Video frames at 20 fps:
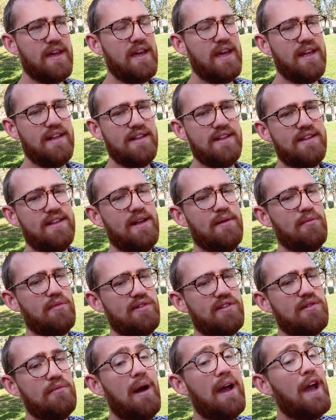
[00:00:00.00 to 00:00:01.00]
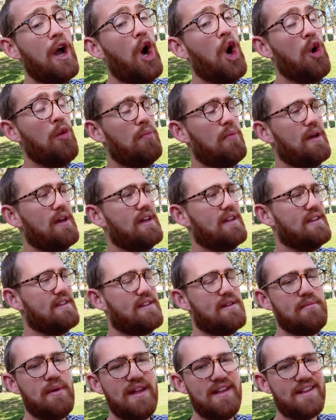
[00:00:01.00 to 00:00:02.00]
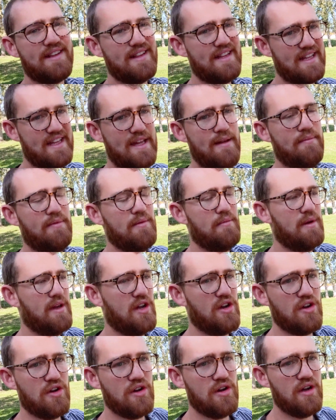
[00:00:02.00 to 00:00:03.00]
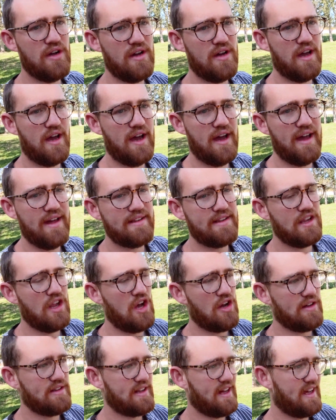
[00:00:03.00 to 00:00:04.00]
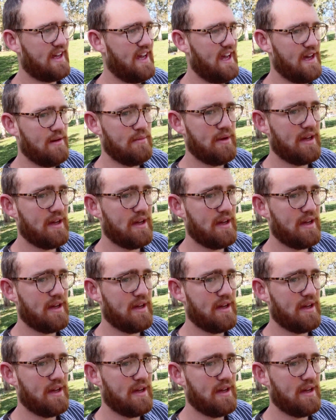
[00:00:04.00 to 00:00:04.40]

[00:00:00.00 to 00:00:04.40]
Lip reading: in December. So my hope is to basically keep them here as long as I can,